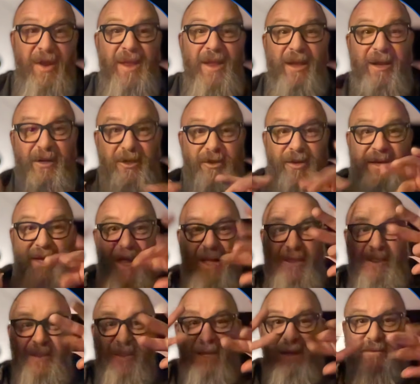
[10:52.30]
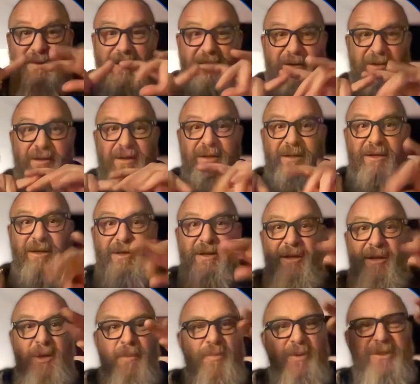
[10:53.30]
It'll do the edges of it,
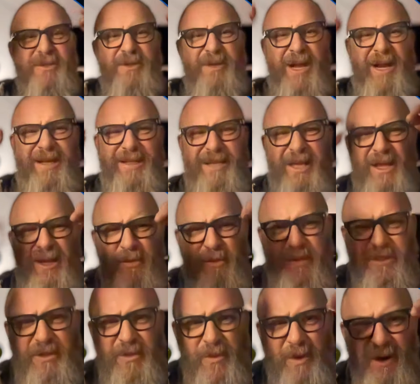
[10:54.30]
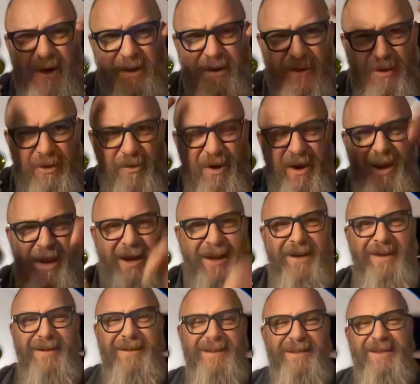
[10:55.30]
but you got to tell it what you want to do, right?
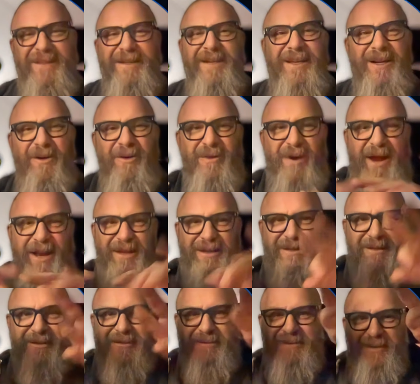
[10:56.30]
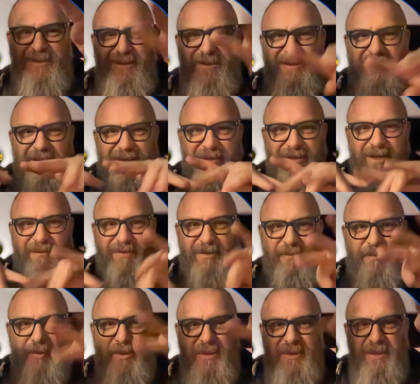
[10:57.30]
It'll write the stuff that
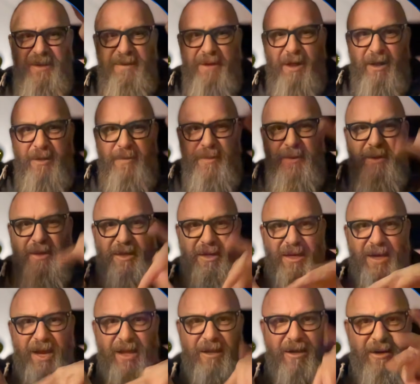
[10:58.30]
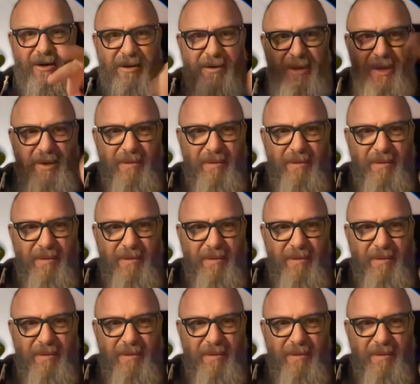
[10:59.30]
puts it all together, like